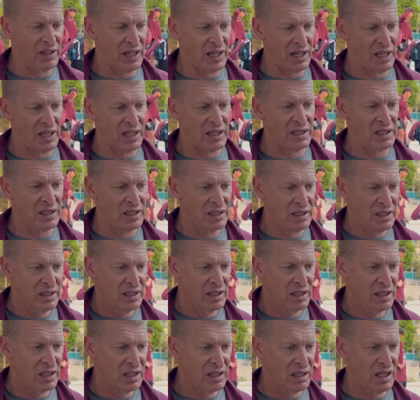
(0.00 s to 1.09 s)
had
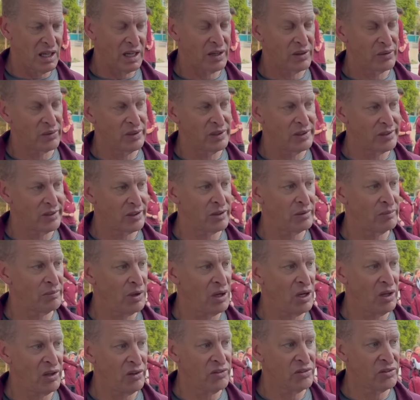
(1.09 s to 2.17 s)
a lot of return
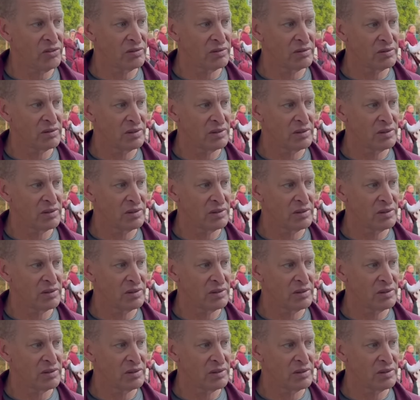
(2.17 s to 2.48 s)
balls.